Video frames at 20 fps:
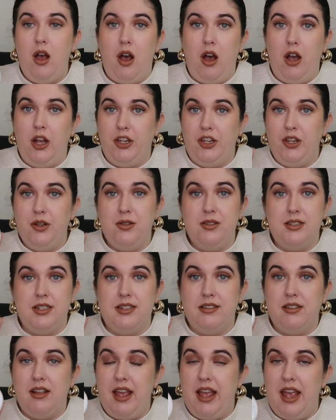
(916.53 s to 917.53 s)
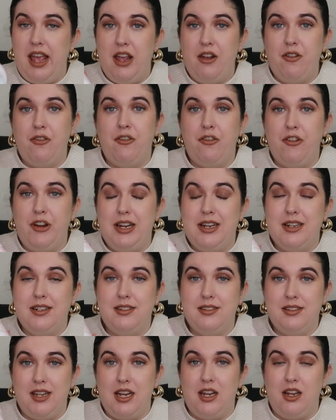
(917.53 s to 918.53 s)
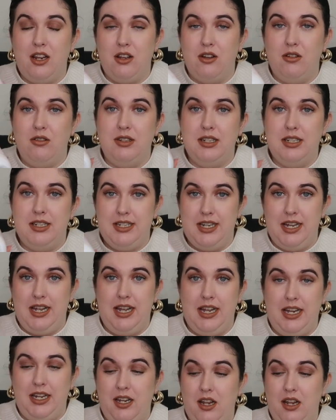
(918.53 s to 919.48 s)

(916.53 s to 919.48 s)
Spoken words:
I use this every single day.